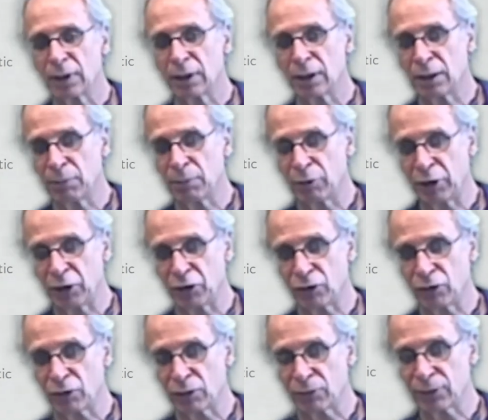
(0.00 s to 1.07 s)

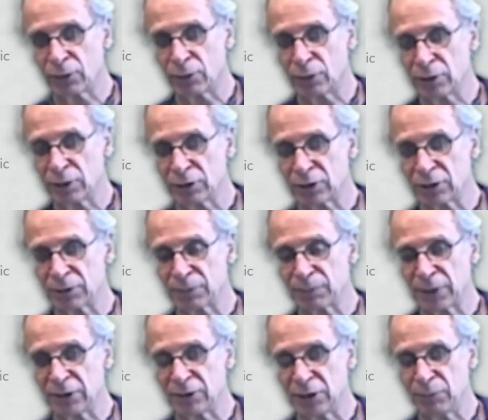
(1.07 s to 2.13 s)
aberrations, of course,
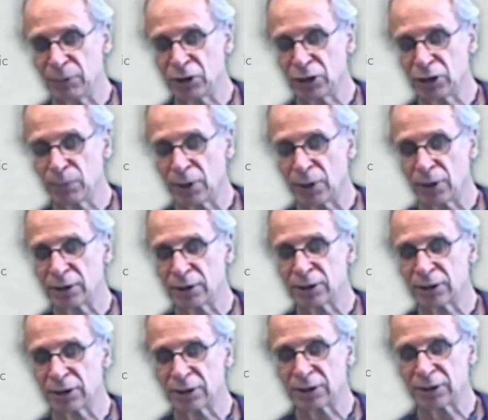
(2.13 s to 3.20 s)
in the imaging part.
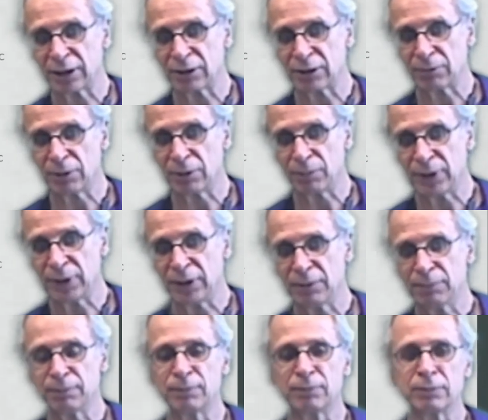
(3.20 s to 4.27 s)
That will be
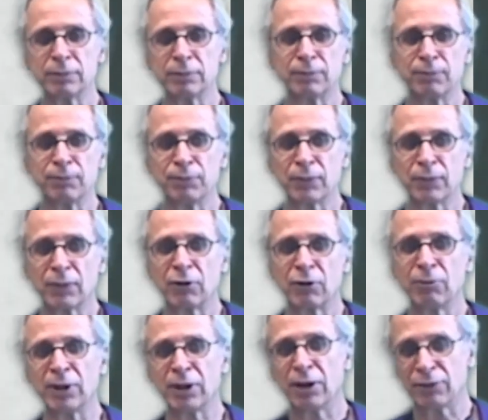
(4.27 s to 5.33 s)
the
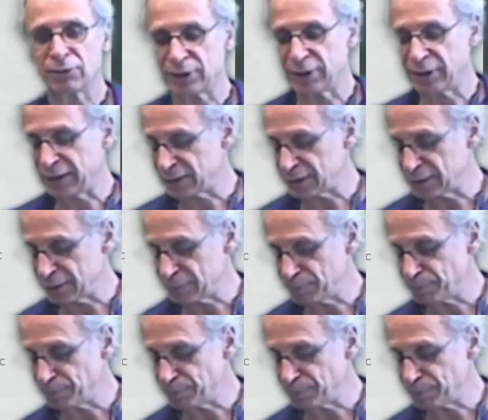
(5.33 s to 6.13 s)
week after next